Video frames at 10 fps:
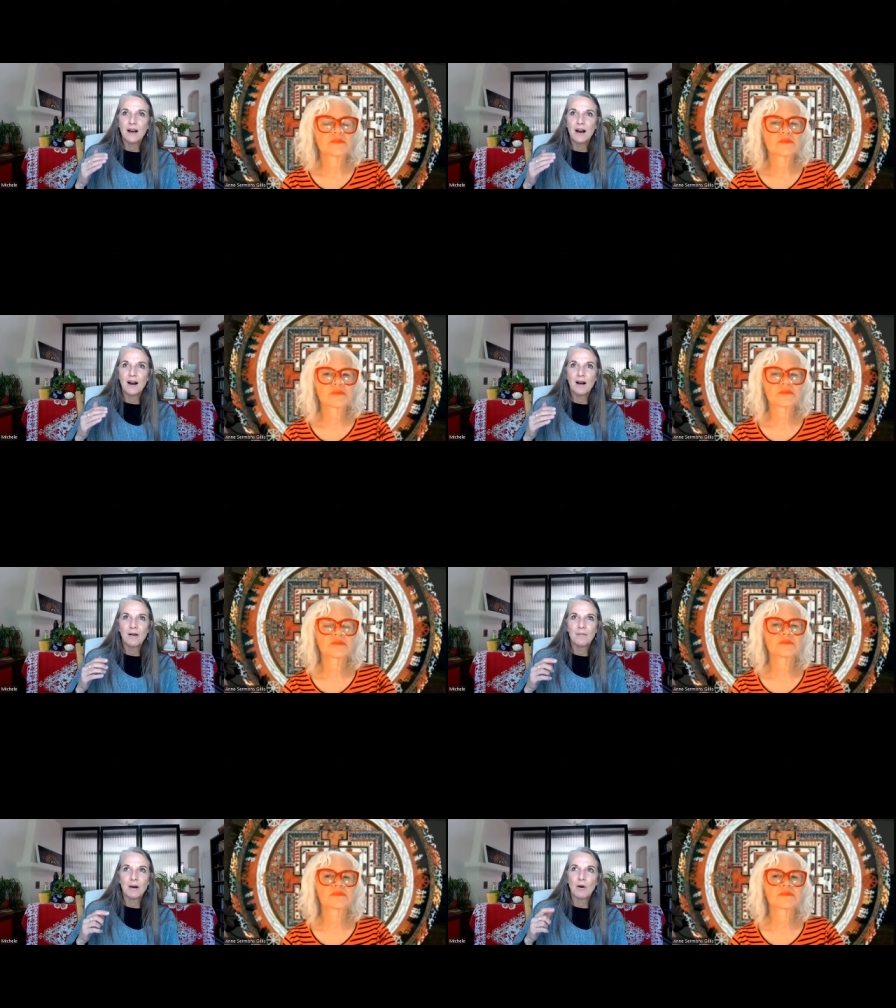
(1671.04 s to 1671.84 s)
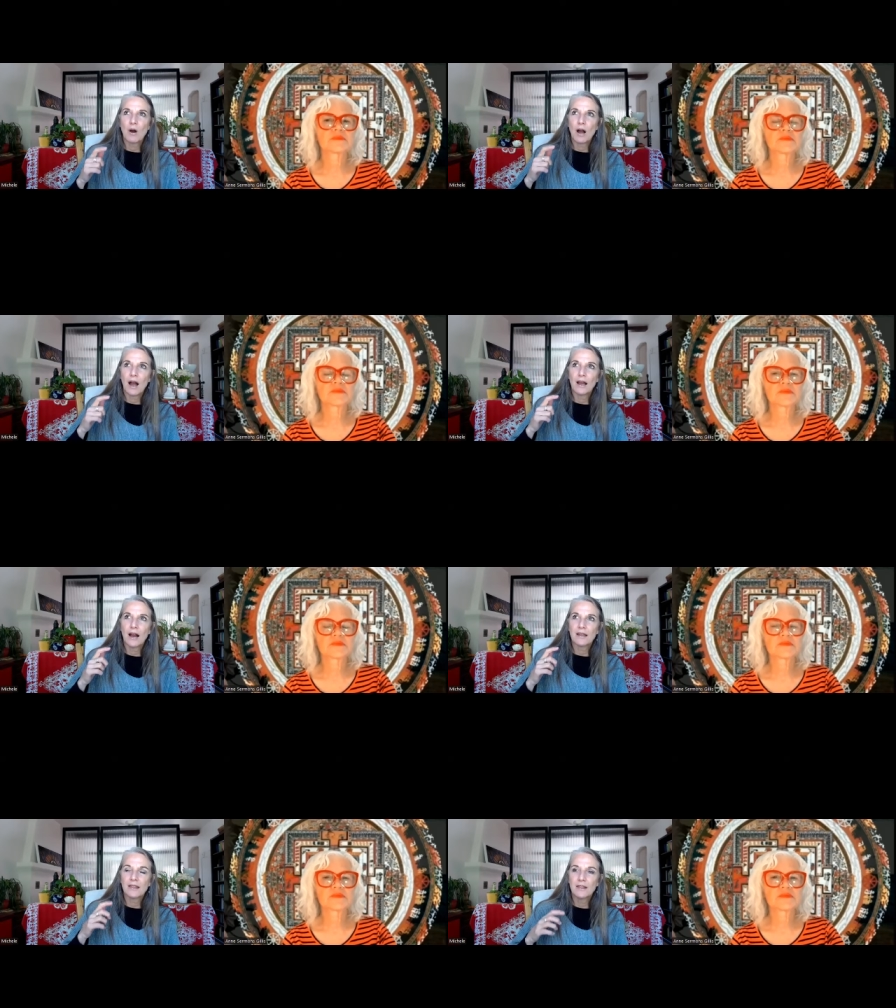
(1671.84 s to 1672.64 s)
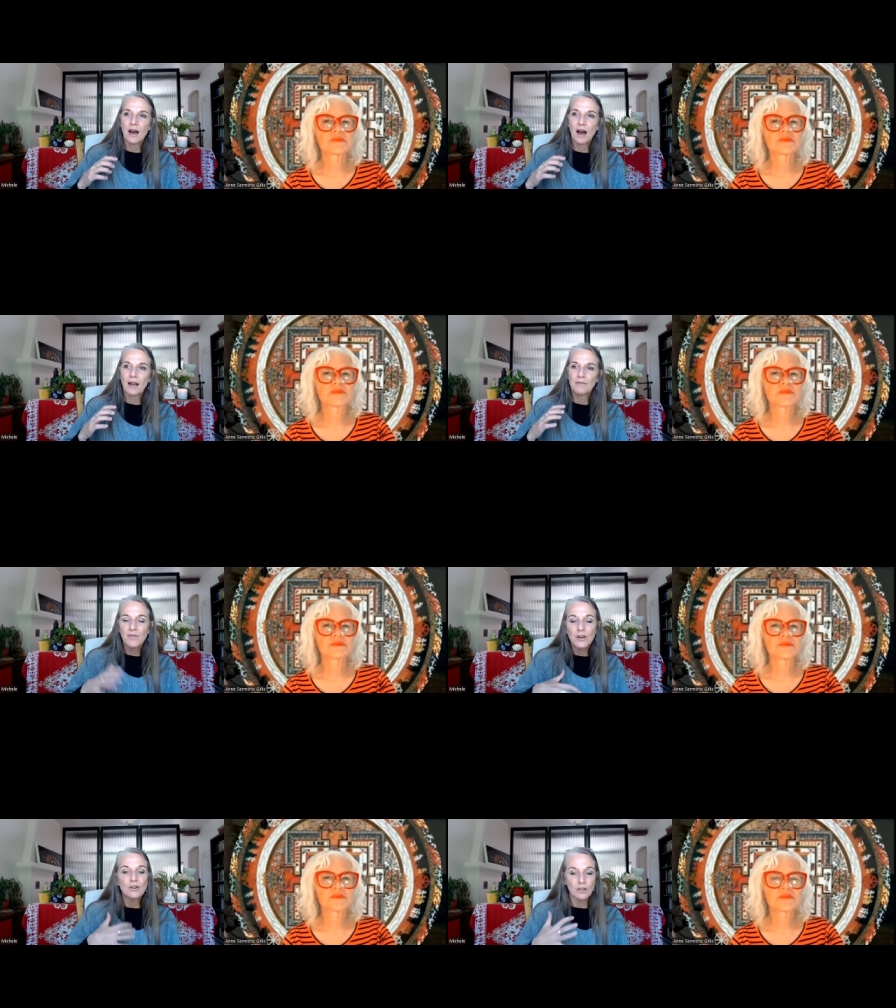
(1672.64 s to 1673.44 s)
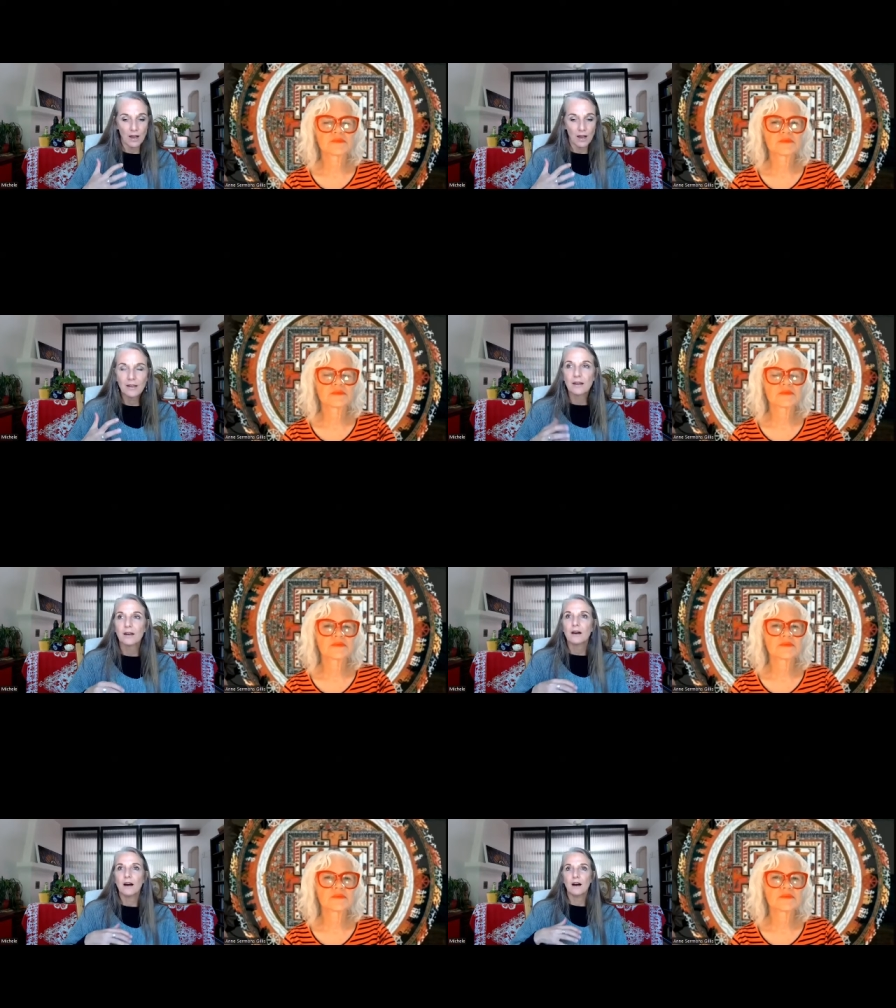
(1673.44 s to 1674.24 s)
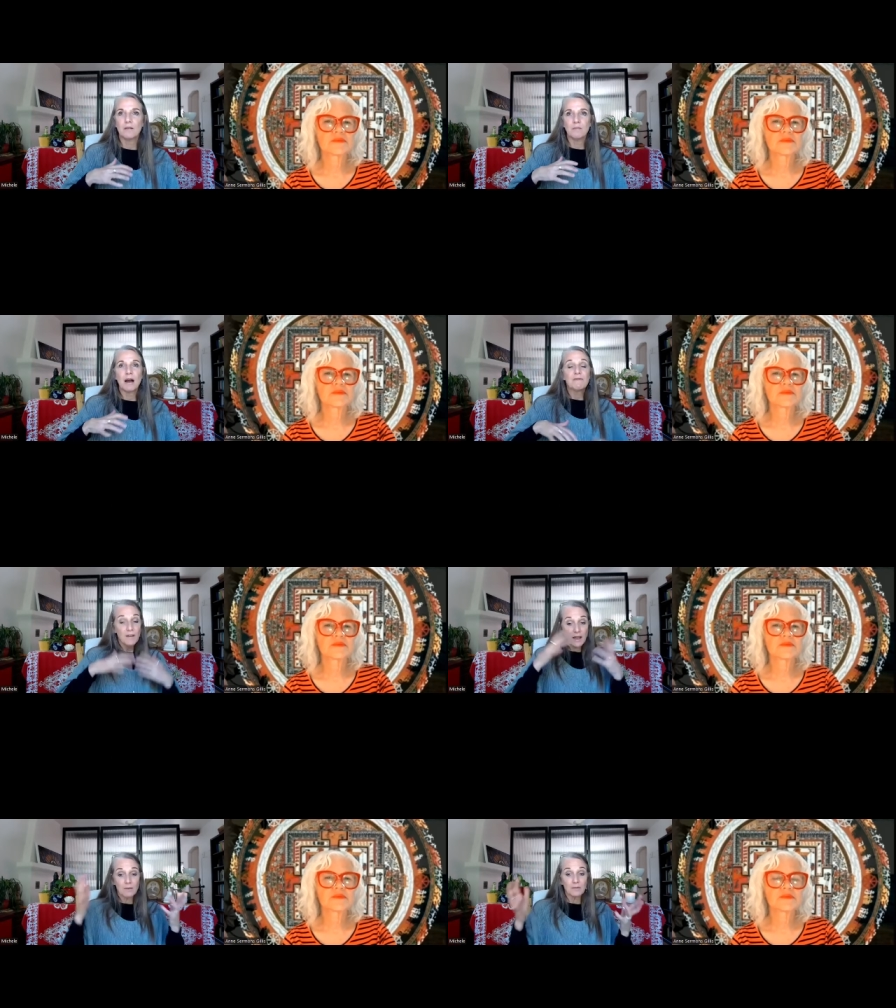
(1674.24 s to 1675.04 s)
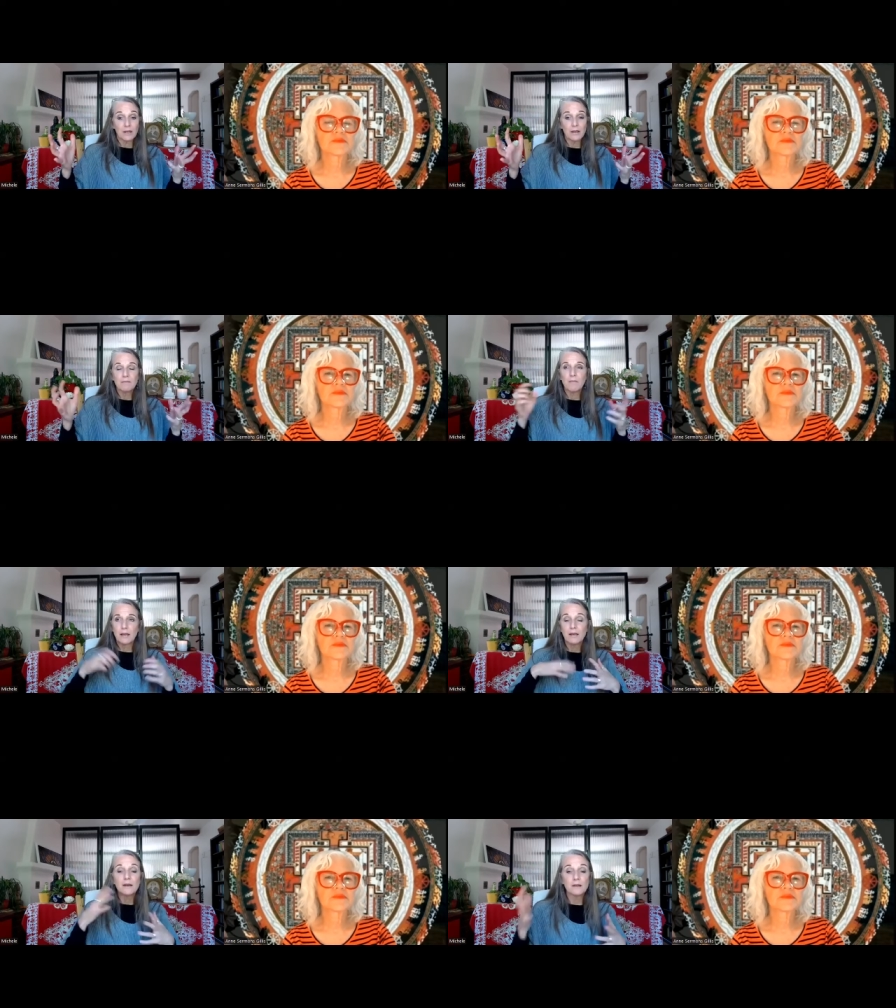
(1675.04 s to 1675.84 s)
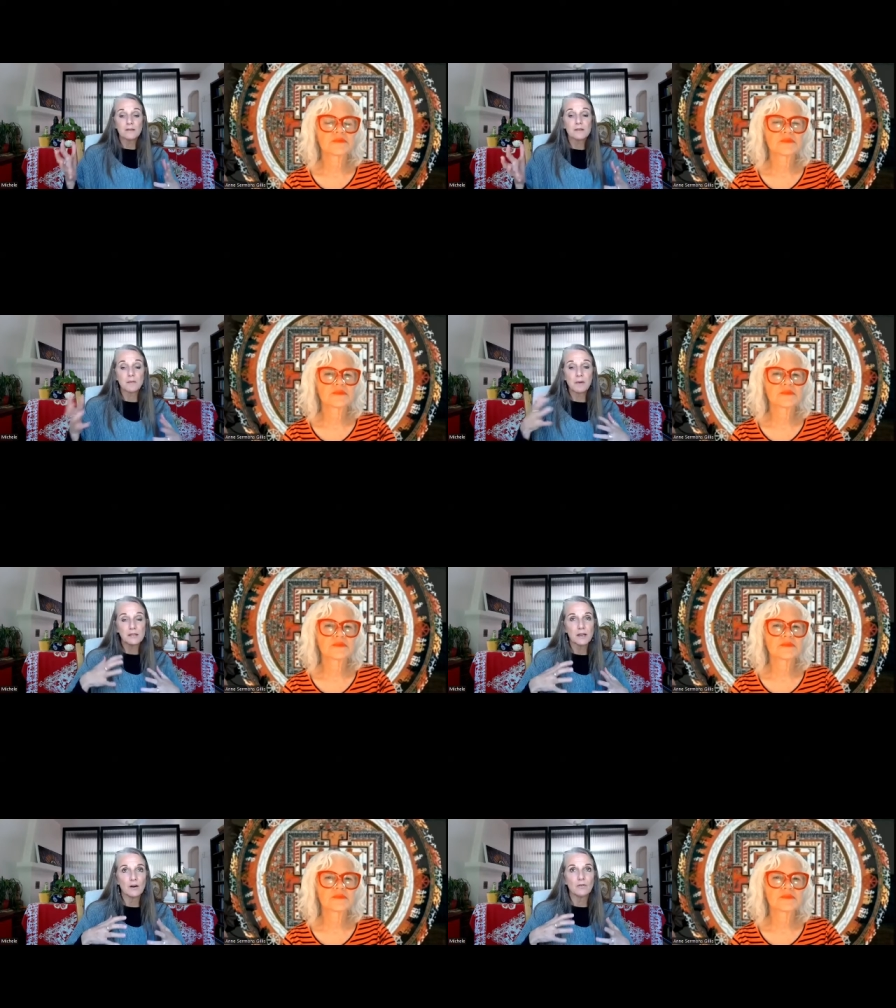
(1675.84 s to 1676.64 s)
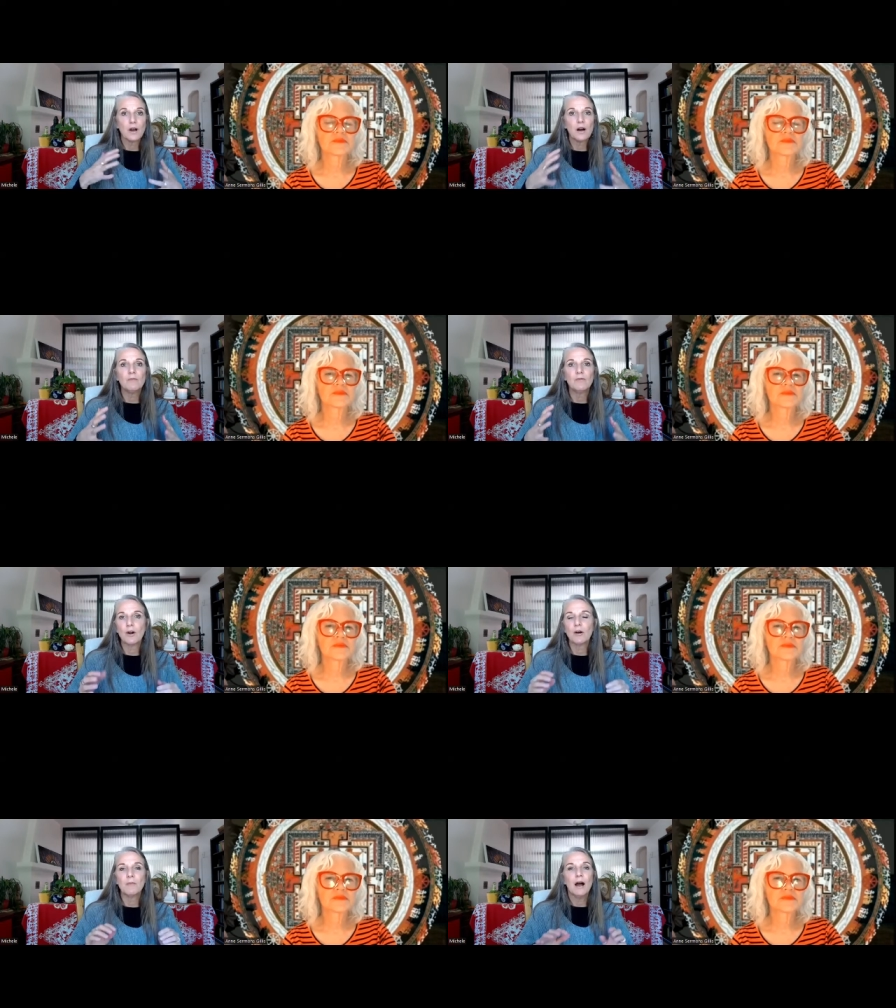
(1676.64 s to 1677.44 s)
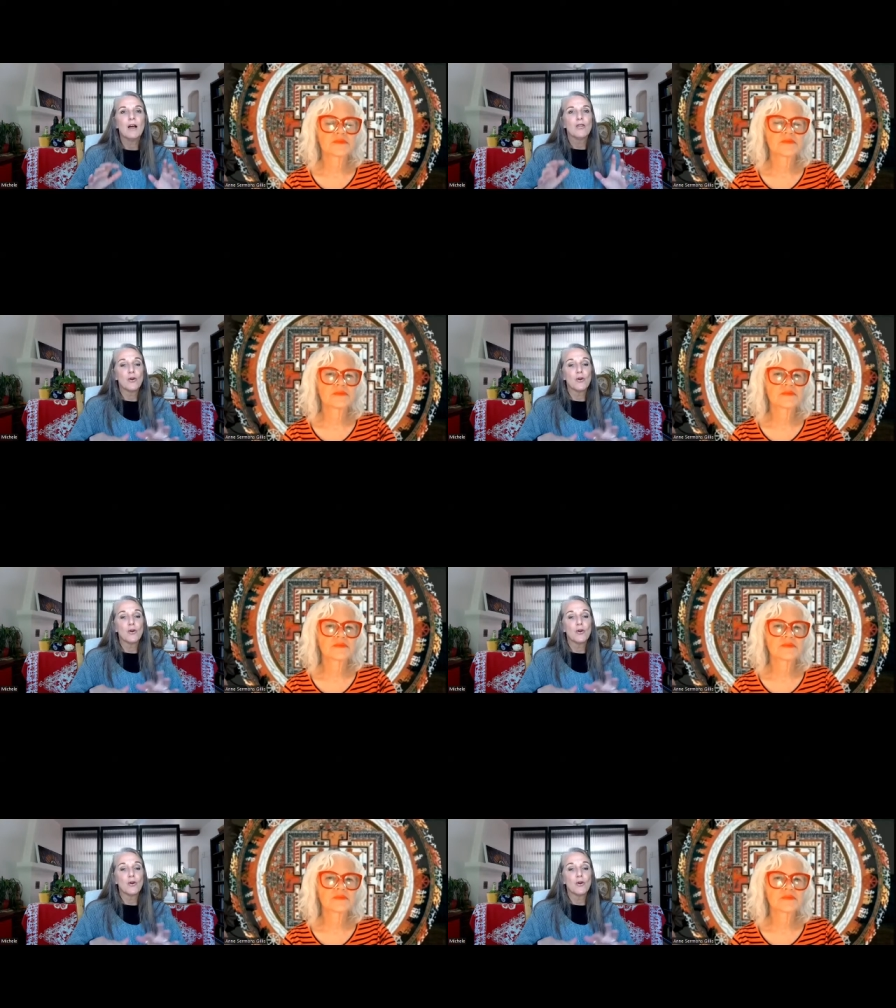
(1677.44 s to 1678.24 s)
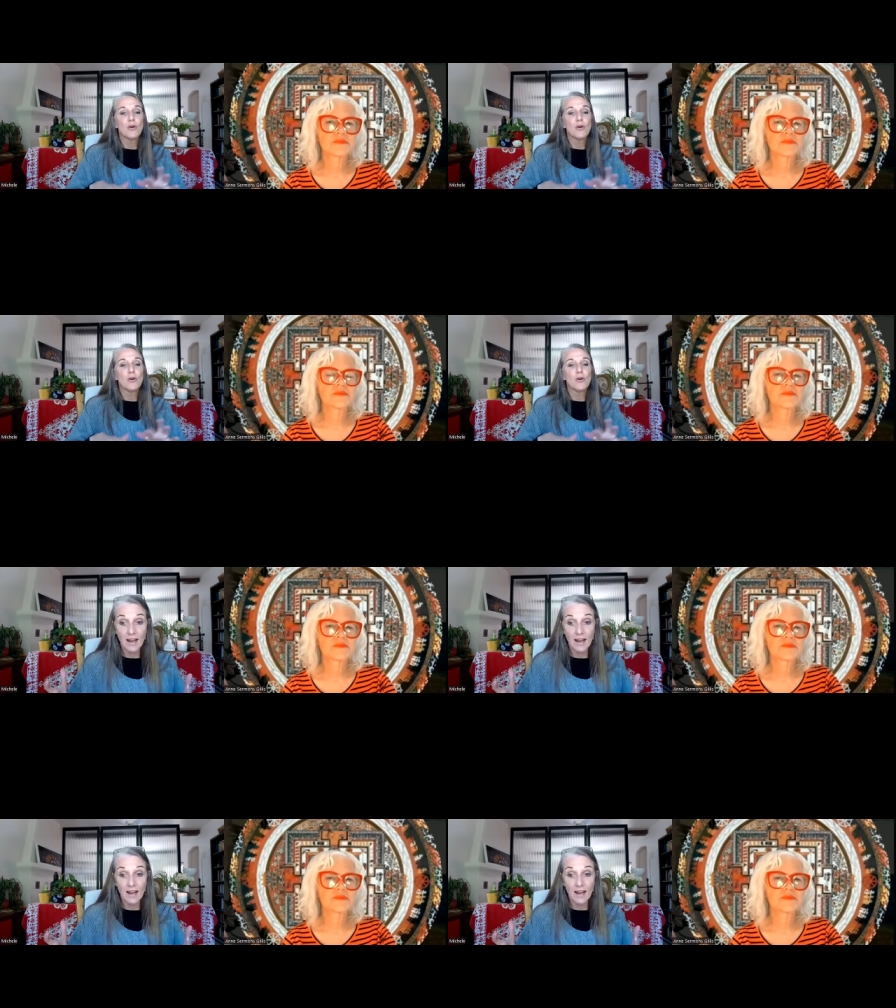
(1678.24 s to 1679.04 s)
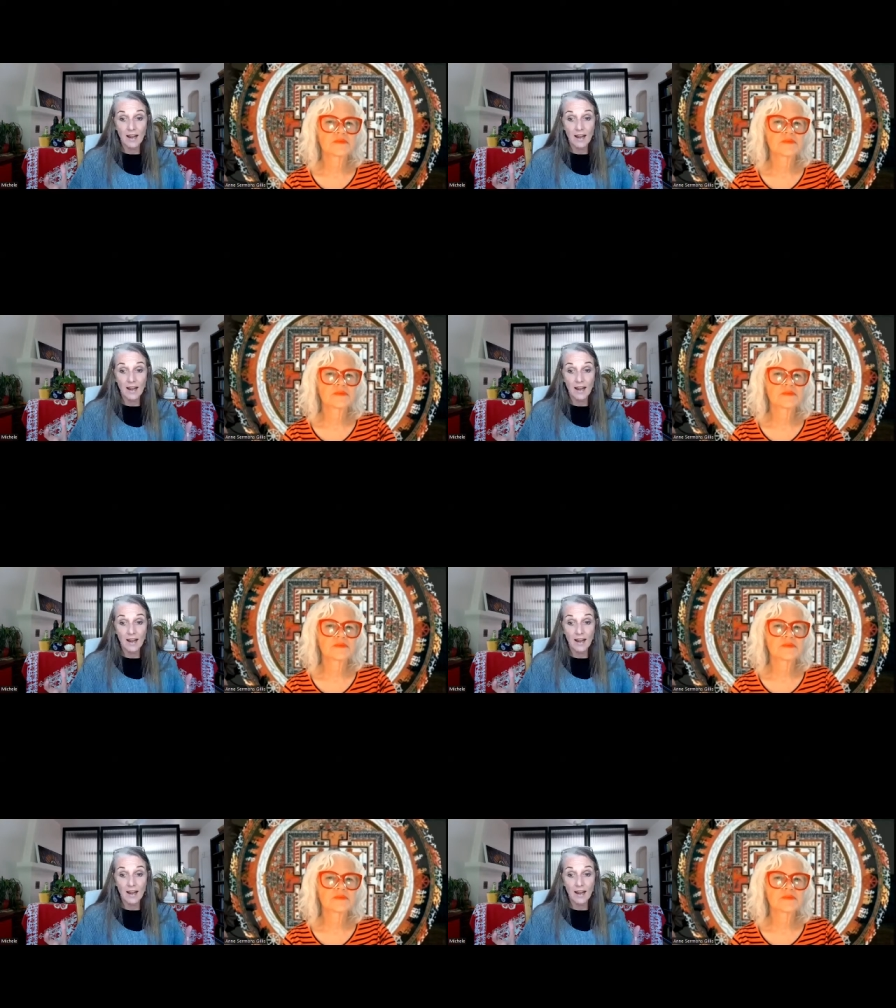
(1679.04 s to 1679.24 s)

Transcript: I feel like my family, my kids and myself come from the warrior clan.